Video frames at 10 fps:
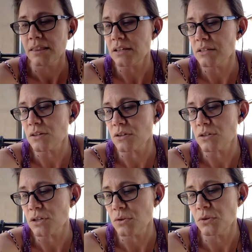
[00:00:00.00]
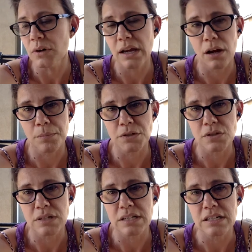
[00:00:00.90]
these are 2 great
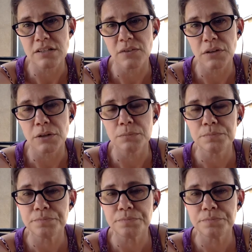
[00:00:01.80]
opportunities for you.